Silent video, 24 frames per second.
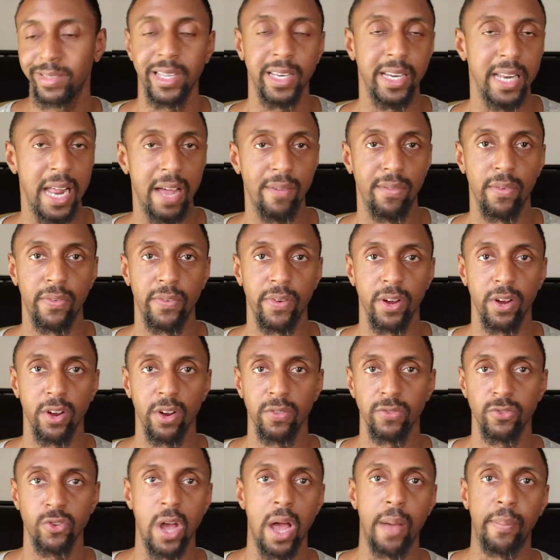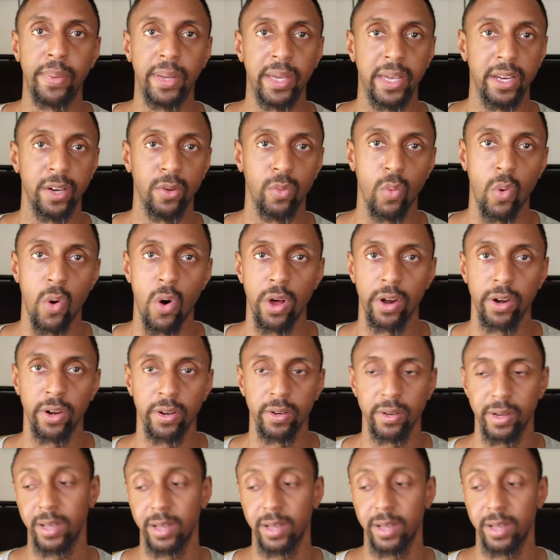Didn't have a fear of dropping it in water